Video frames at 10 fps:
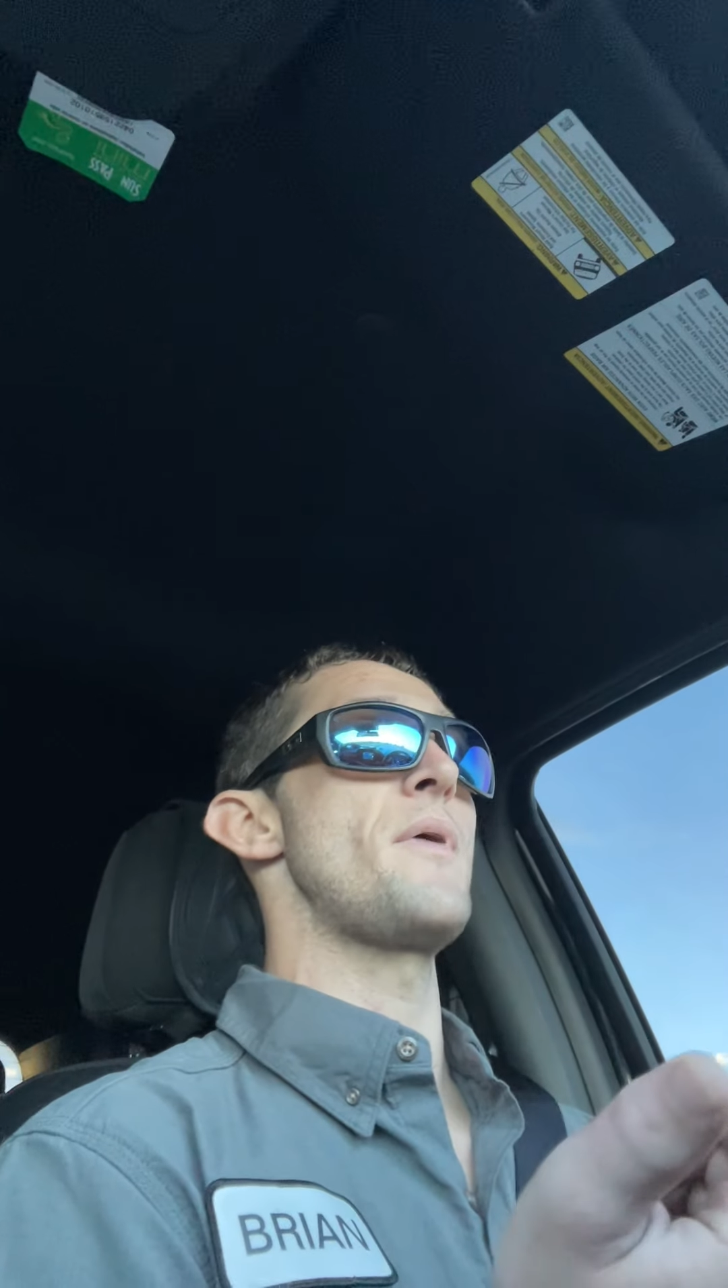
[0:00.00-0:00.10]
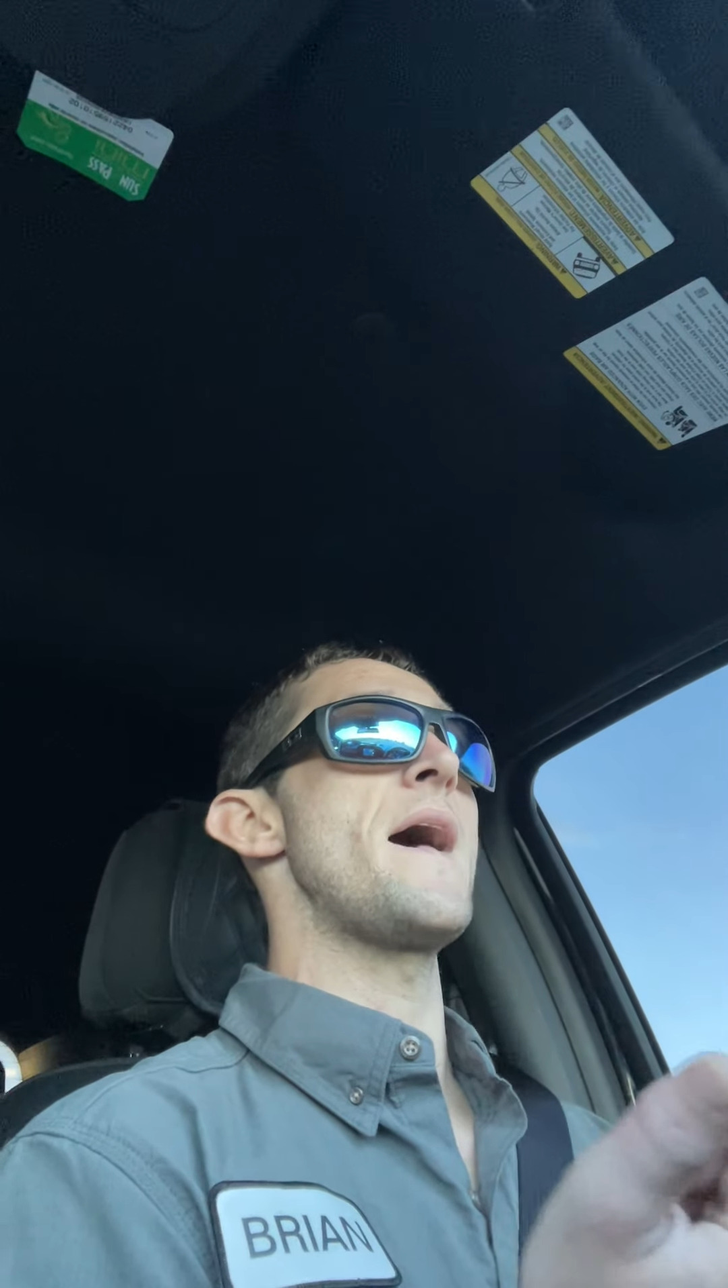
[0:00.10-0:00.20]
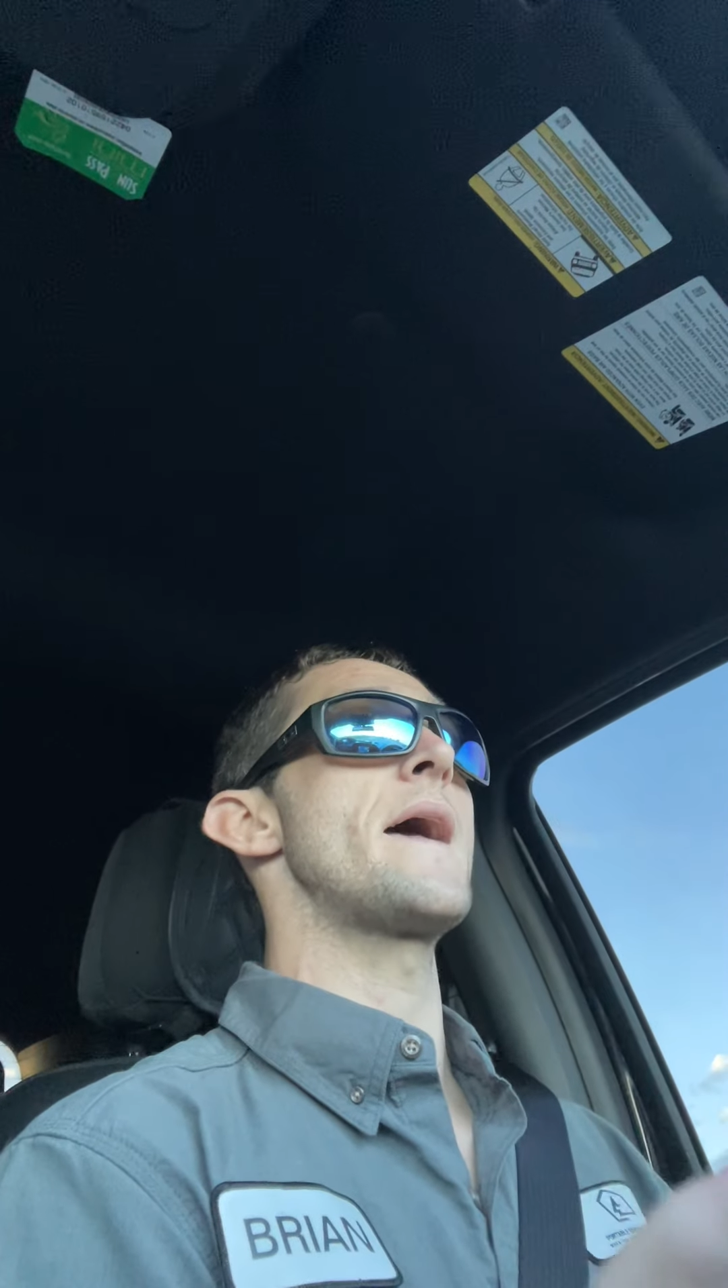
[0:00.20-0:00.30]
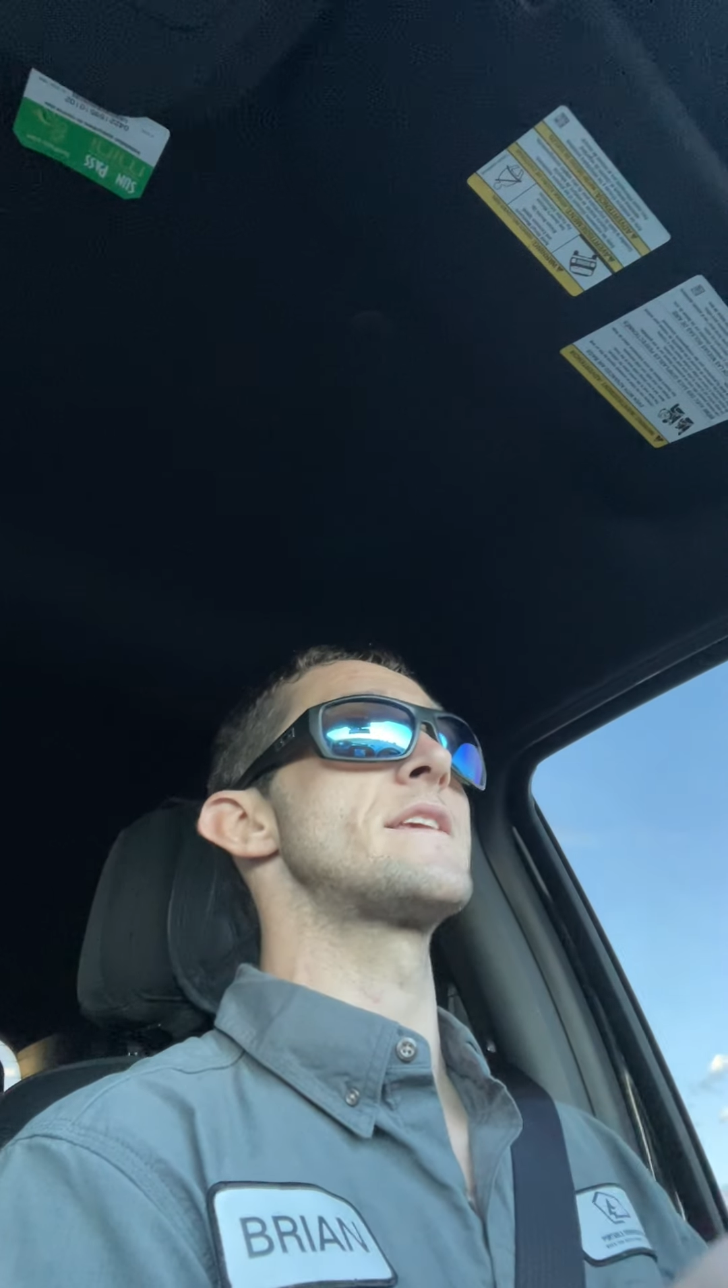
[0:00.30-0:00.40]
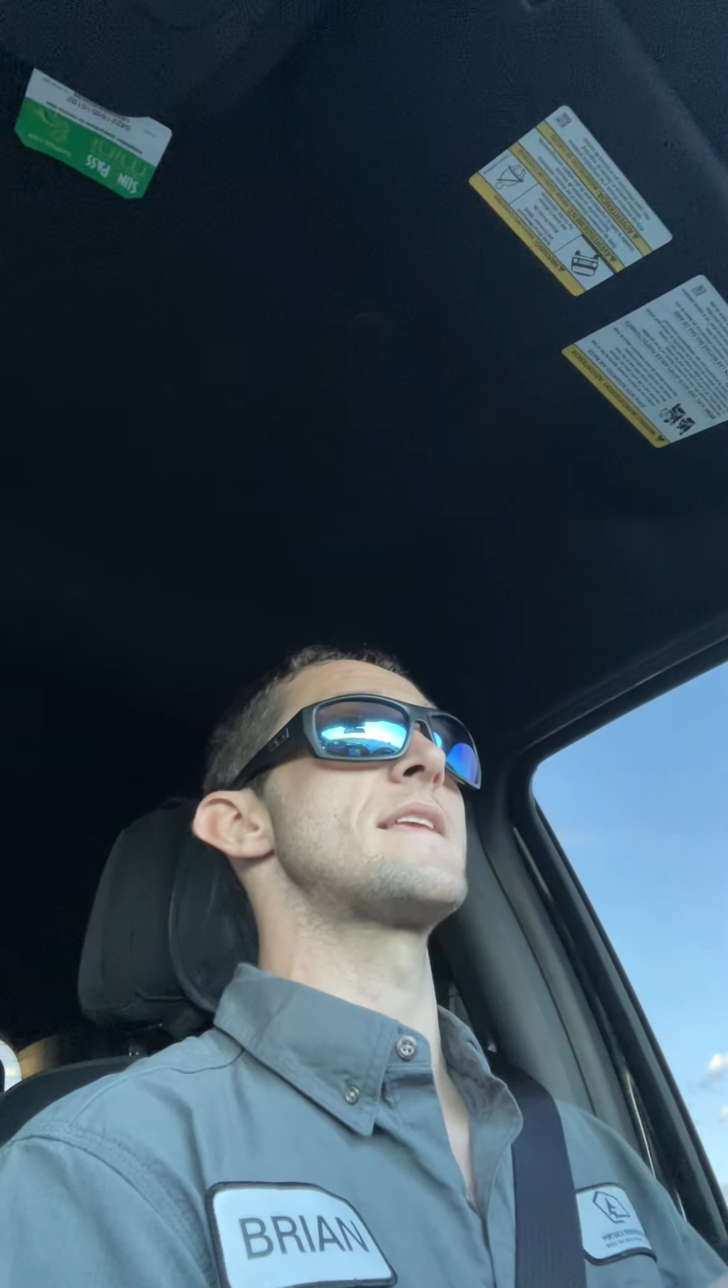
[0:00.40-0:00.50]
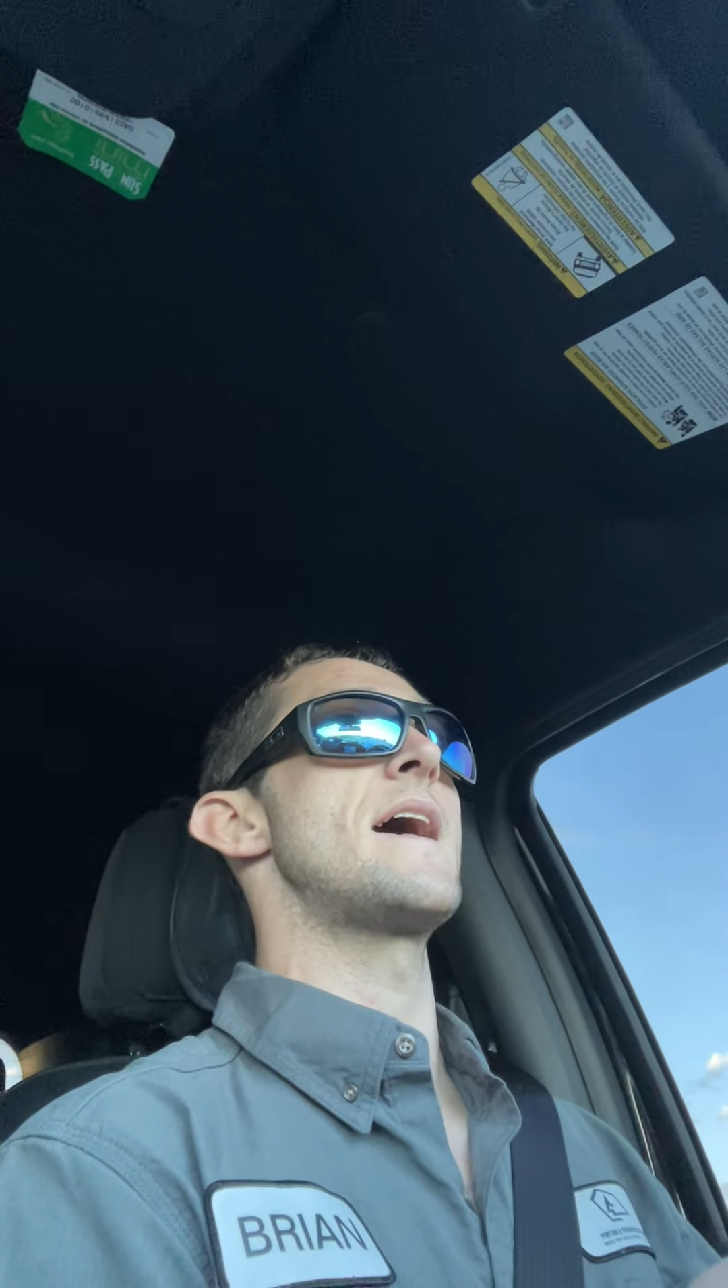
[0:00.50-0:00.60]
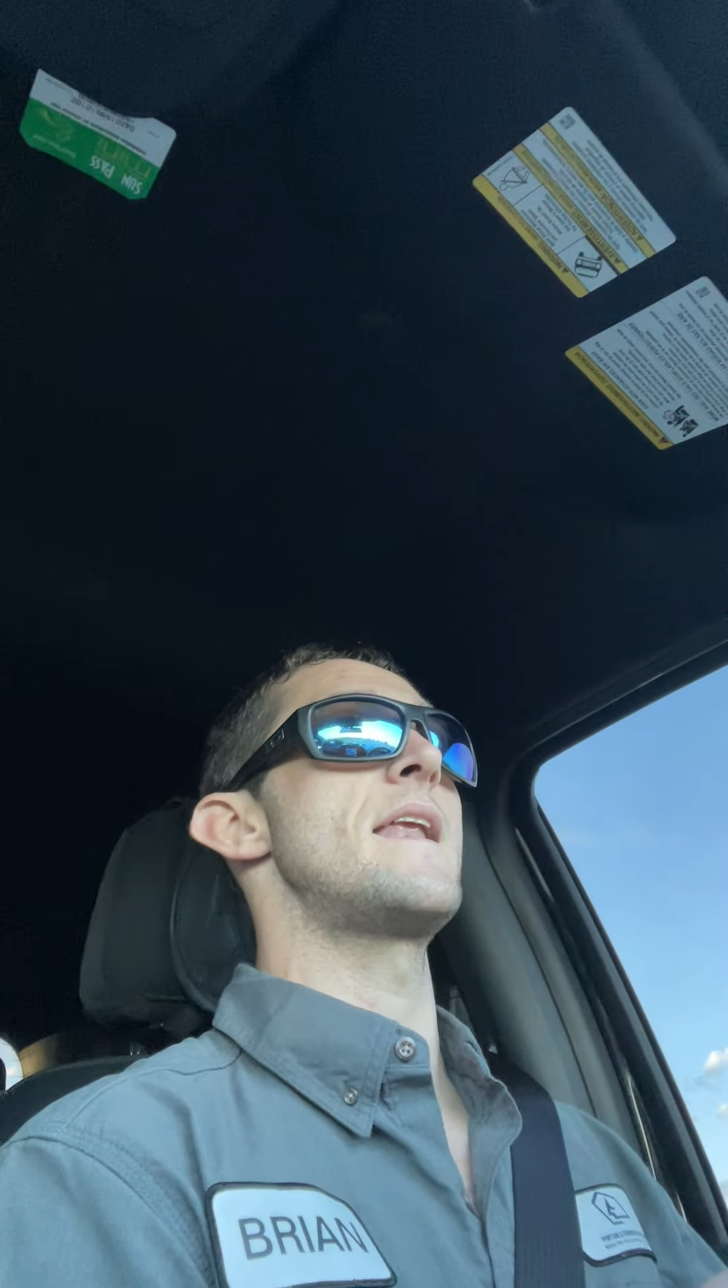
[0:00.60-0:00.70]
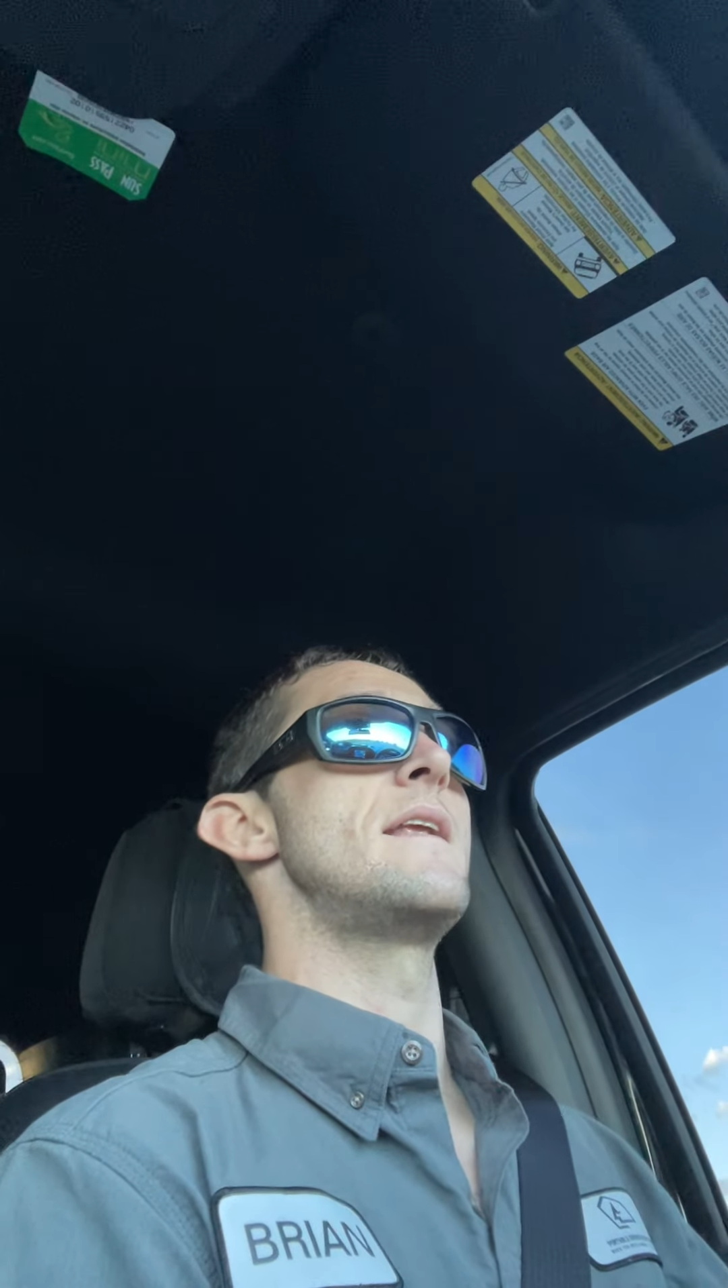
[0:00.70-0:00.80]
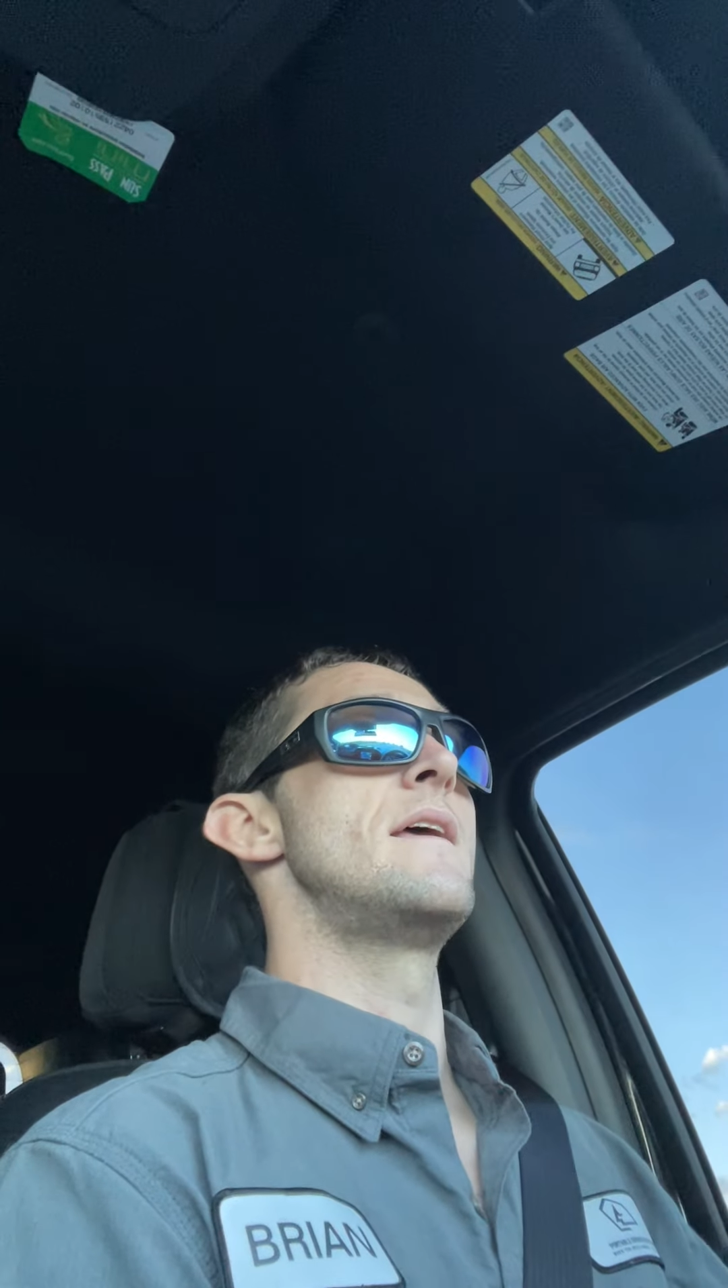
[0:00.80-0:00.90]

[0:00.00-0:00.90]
packs that